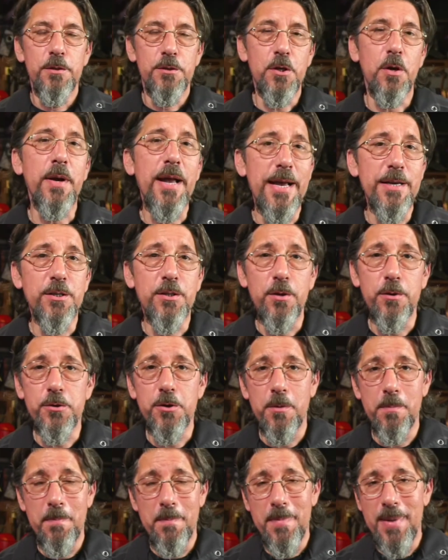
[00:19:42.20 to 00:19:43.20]
So guys,
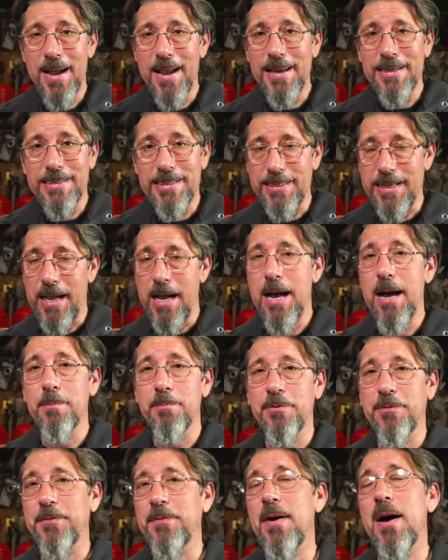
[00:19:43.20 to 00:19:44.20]
those are my
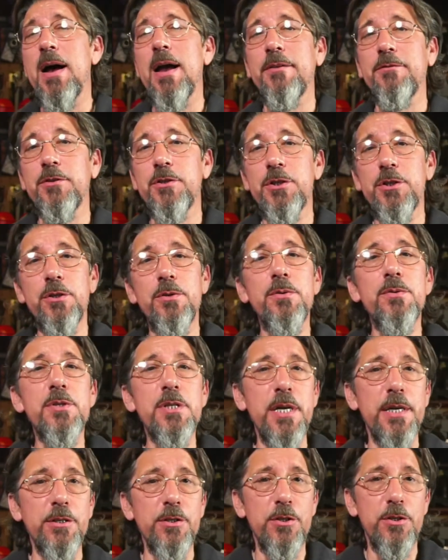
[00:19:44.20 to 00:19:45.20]
top 5
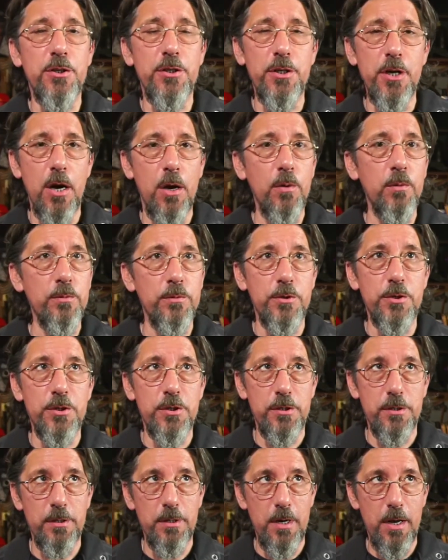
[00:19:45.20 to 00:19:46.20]
do's and
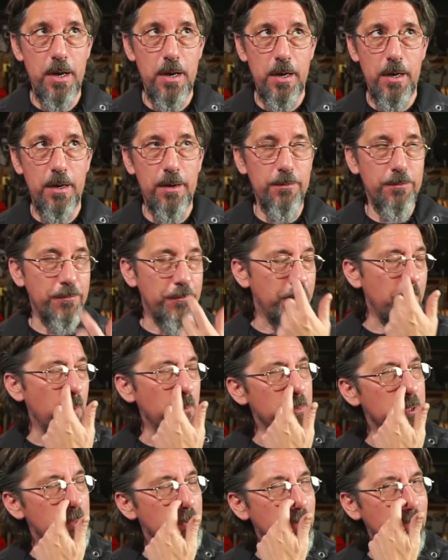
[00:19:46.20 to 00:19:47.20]
don'ts of
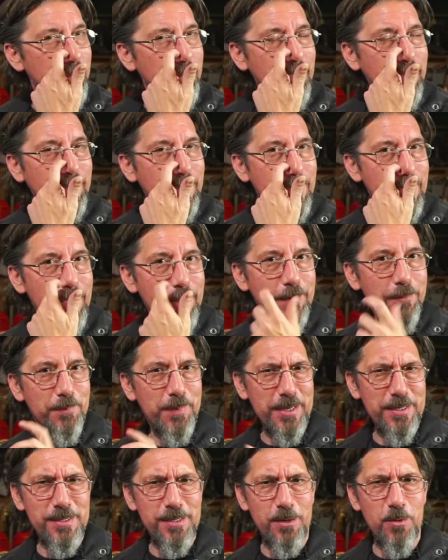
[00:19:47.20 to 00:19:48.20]
foamsmithing, kind of
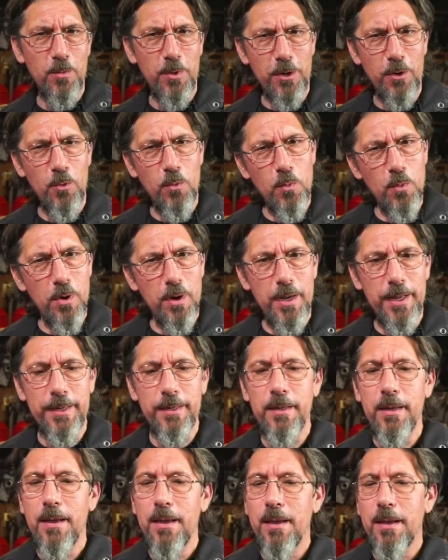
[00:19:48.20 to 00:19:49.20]
basic
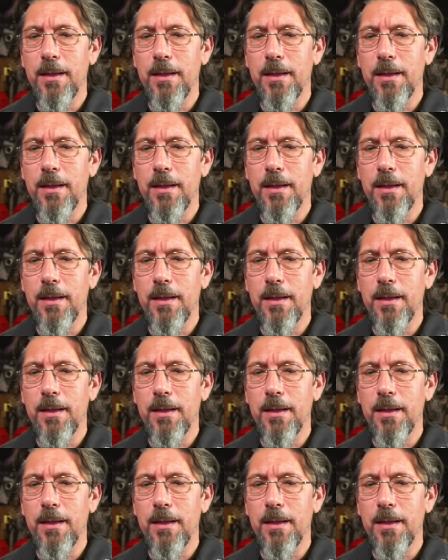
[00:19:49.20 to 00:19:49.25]
101,